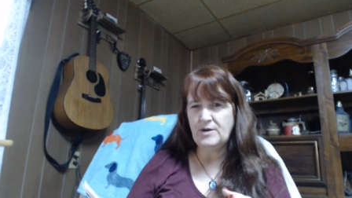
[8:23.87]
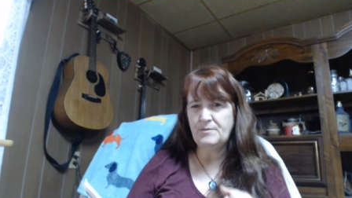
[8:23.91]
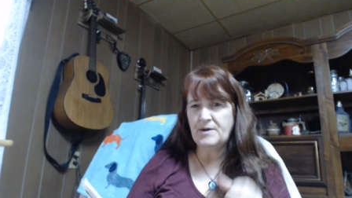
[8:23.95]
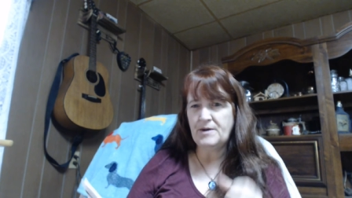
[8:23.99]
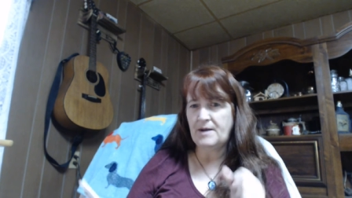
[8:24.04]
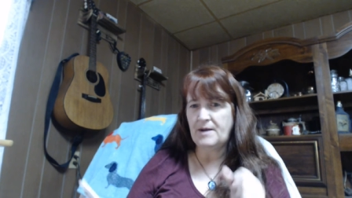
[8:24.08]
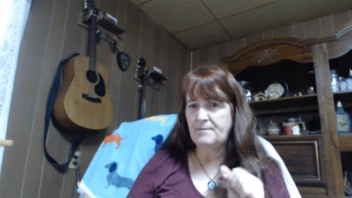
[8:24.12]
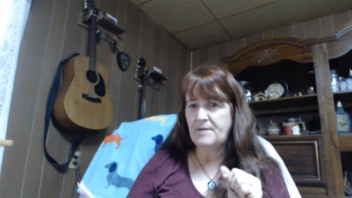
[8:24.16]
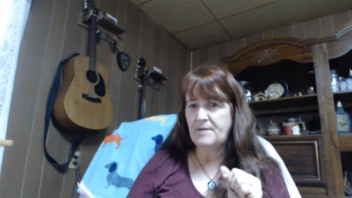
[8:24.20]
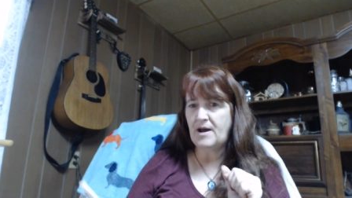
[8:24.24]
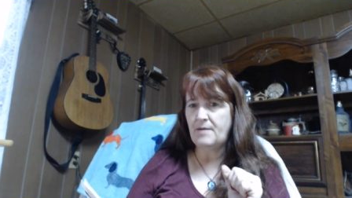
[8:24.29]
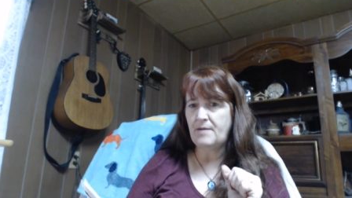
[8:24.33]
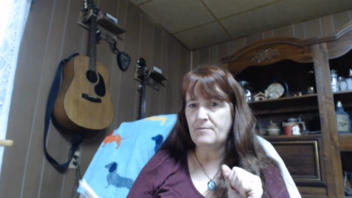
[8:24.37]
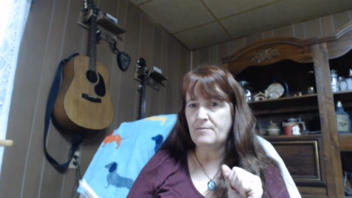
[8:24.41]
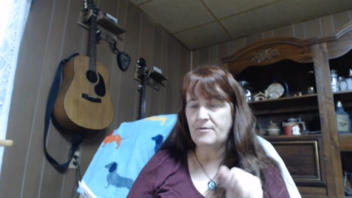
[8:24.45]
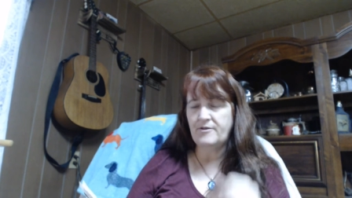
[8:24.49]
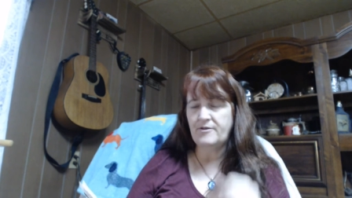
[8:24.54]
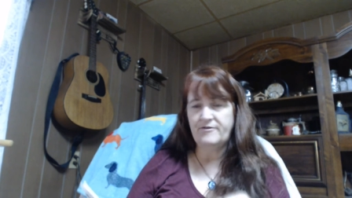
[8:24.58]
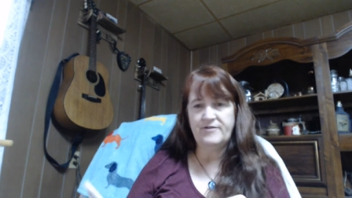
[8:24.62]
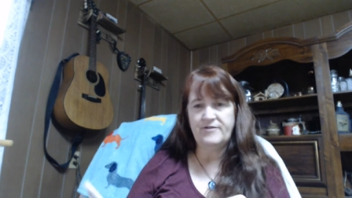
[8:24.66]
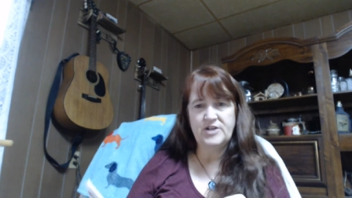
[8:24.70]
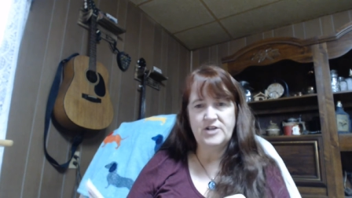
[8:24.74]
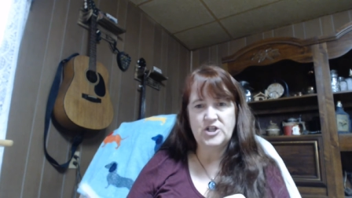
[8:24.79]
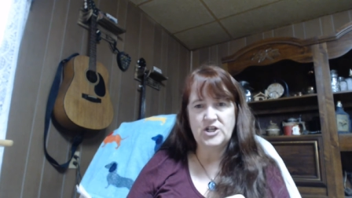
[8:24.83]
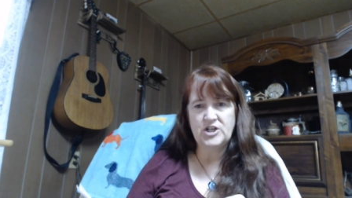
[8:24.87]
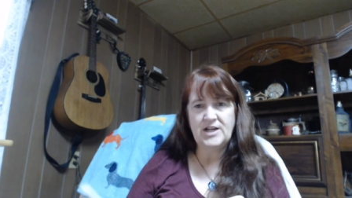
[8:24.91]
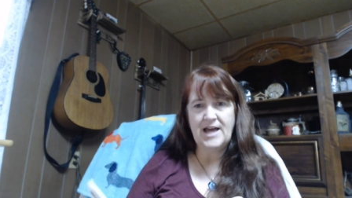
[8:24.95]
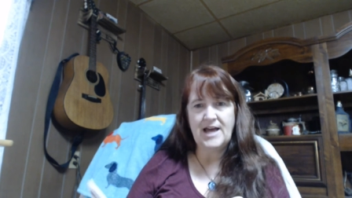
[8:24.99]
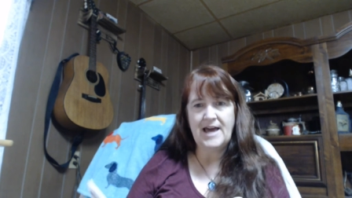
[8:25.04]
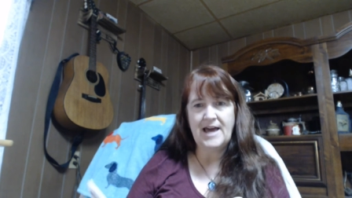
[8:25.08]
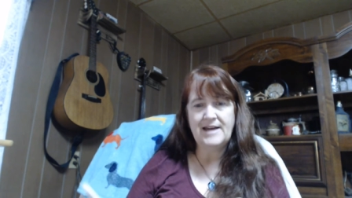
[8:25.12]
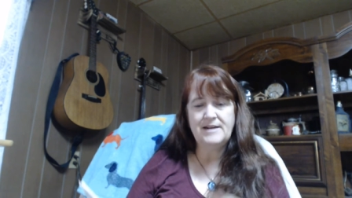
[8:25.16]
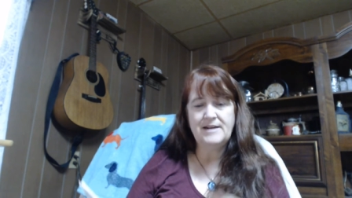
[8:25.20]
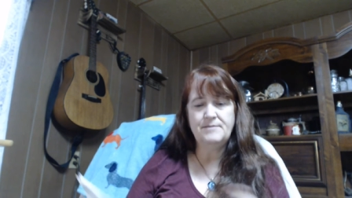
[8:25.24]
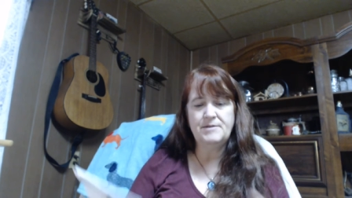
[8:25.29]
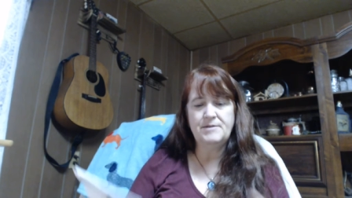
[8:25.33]
but I'm not proficient
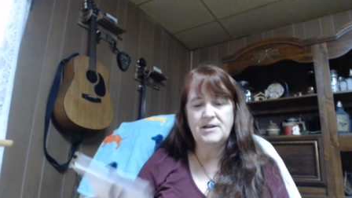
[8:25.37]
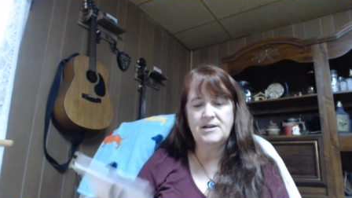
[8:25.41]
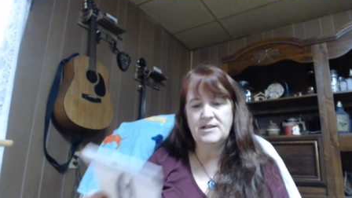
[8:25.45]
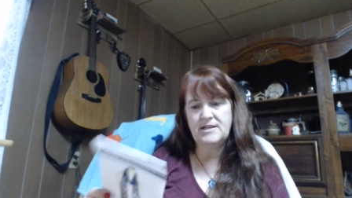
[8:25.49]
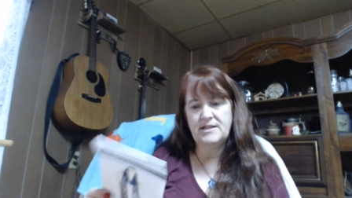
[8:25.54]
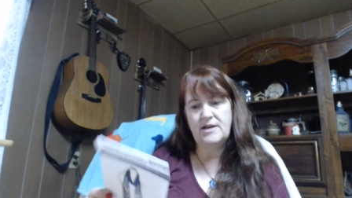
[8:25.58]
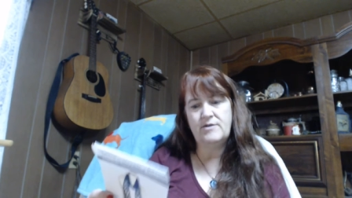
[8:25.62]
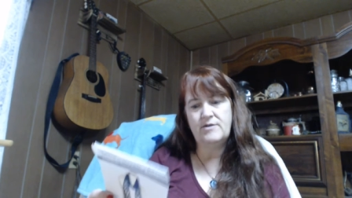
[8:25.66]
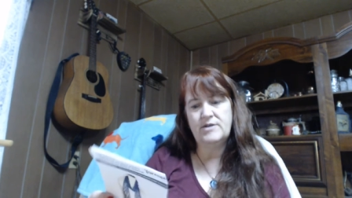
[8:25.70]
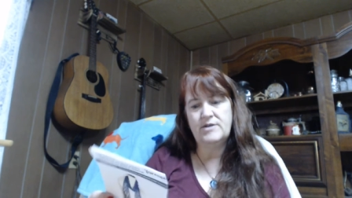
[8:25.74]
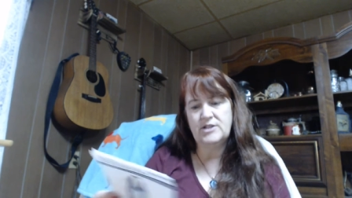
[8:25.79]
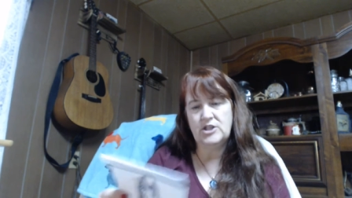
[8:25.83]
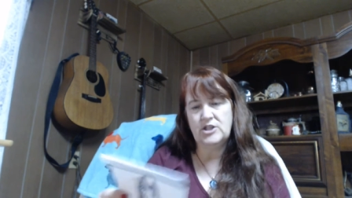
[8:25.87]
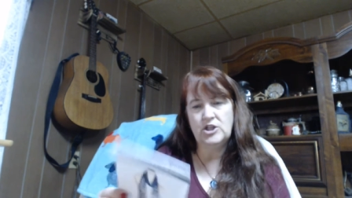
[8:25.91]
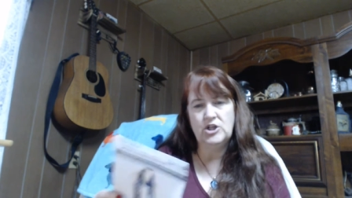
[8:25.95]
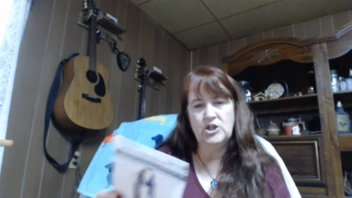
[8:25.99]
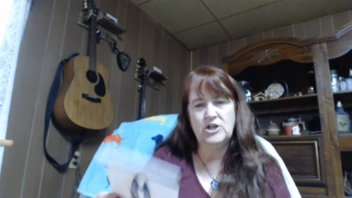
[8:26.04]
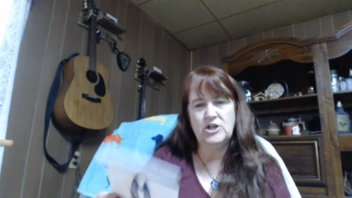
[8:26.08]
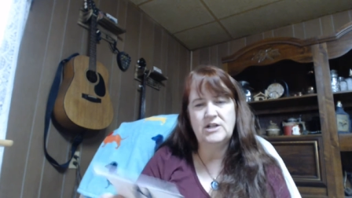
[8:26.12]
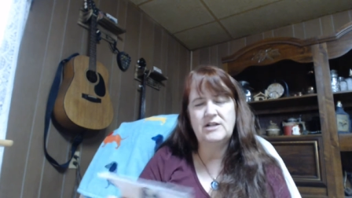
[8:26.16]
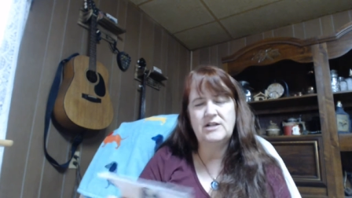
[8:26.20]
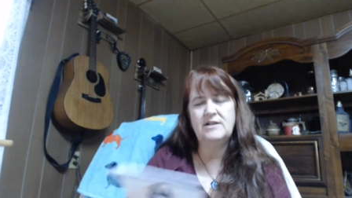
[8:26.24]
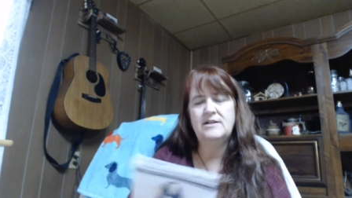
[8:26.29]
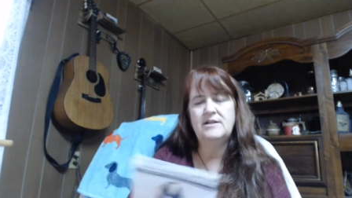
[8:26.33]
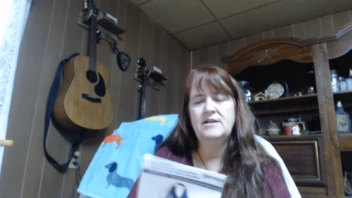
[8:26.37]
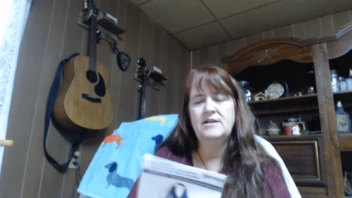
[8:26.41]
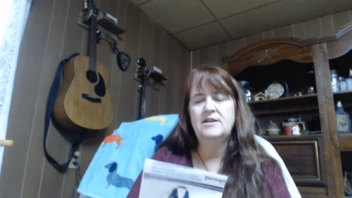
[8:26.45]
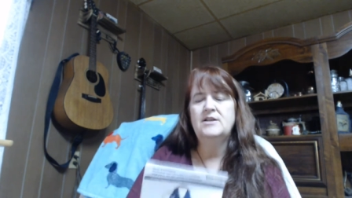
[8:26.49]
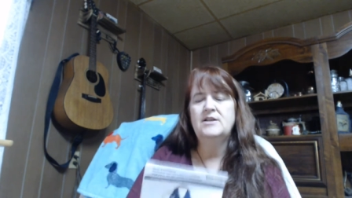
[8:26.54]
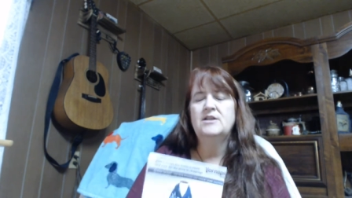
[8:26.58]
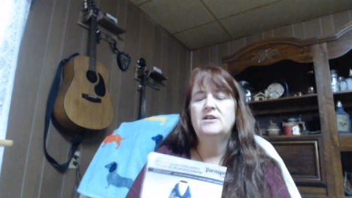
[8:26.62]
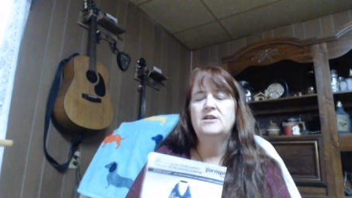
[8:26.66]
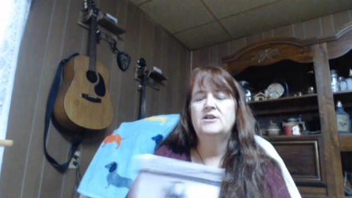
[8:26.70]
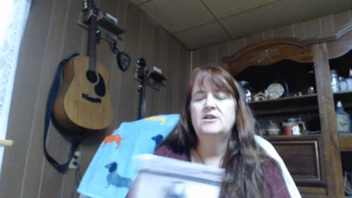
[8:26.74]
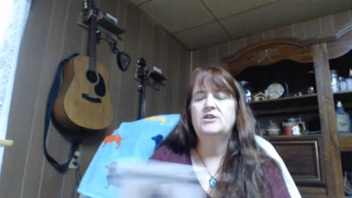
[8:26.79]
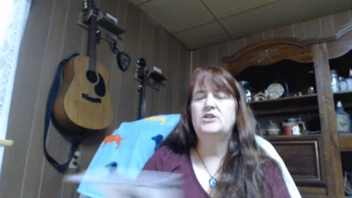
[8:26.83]
at it because I always look.
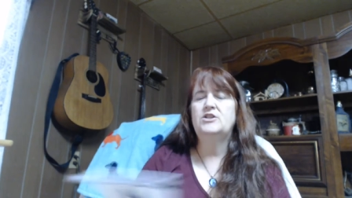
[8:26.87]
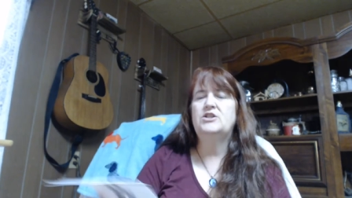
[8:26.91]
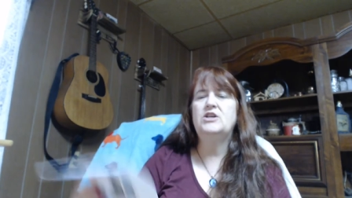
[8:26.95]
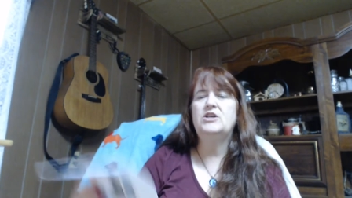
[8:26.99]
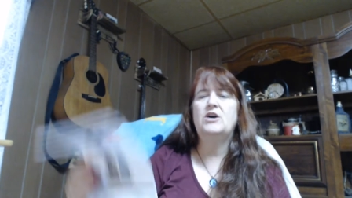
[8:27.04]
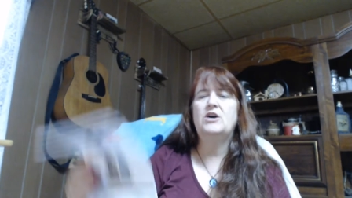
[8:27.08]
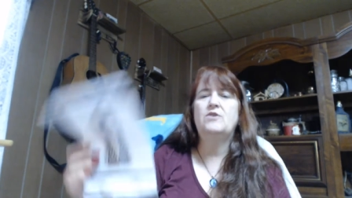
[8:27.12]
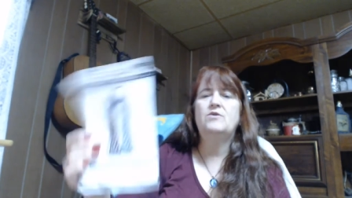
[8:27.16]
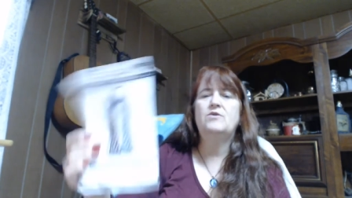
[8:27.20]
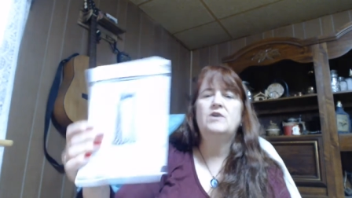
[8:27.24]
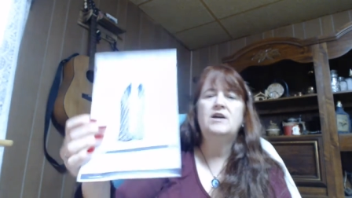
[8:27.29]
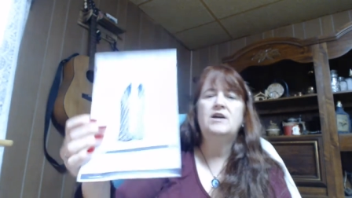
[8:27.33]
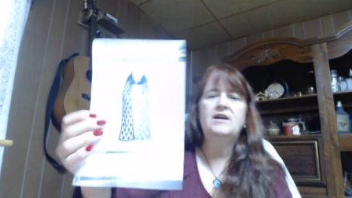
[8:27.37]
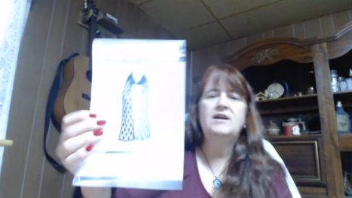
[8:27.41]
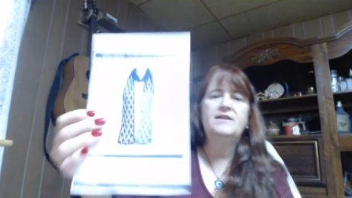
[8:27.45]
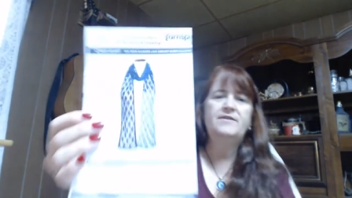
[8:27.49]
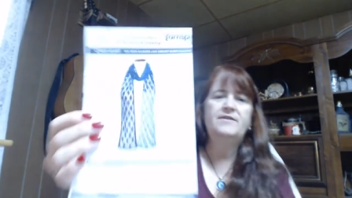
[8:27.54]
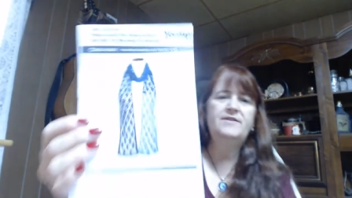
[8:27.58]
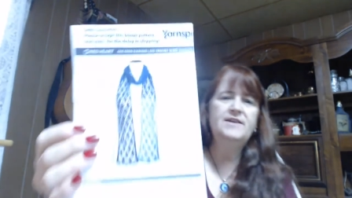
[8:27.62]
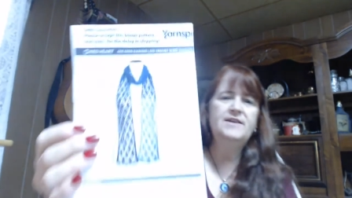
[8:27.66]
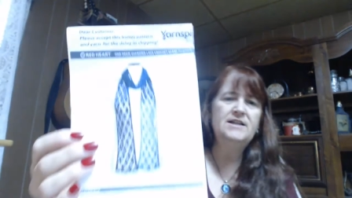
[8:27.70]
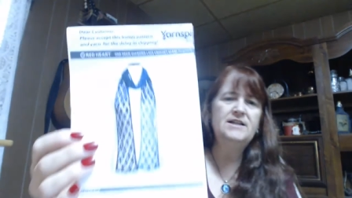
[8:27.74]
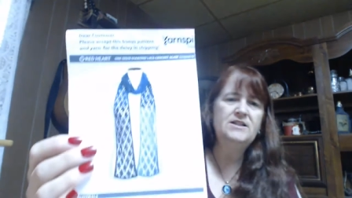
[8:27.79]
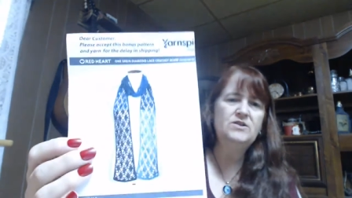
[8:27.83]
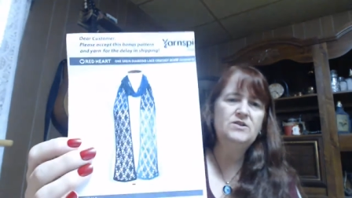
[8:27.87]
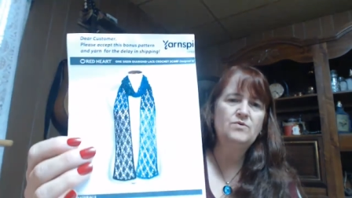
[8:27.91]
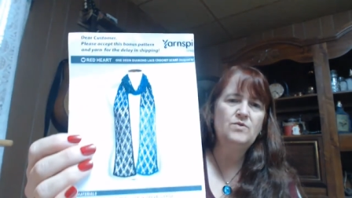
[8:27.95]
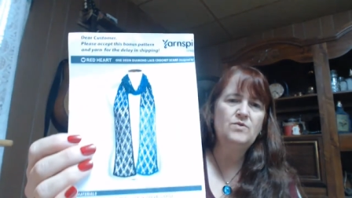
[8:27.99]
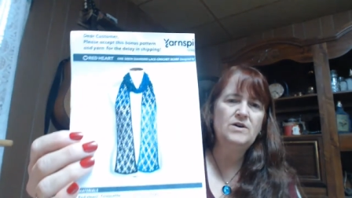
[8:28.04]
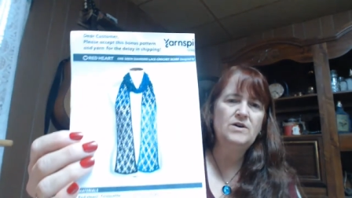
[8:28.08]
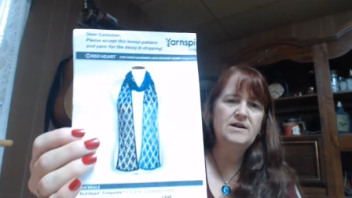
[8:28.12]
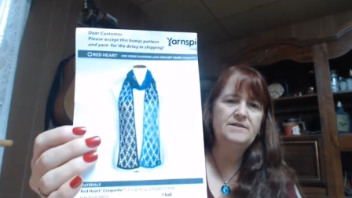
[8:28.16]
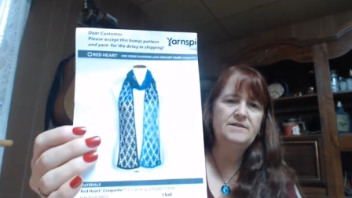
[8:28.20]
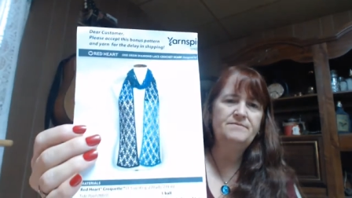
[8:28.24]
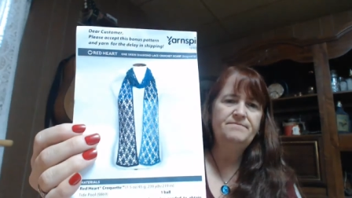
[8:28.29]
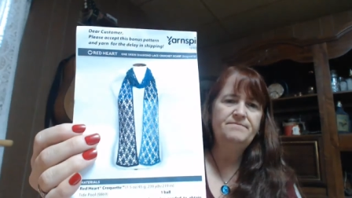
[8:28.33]
So this
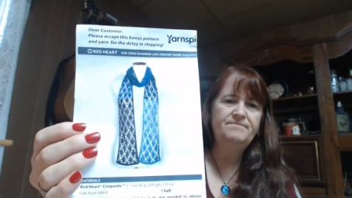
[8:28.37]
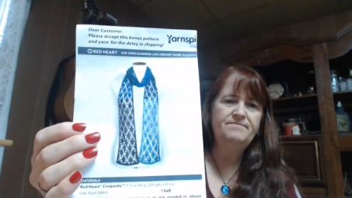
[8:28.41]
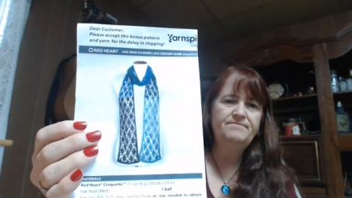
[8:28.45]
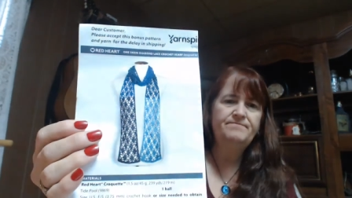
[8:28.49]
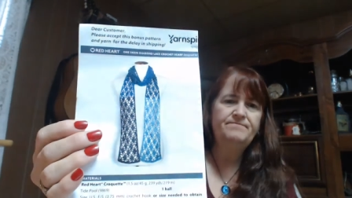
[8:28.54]
one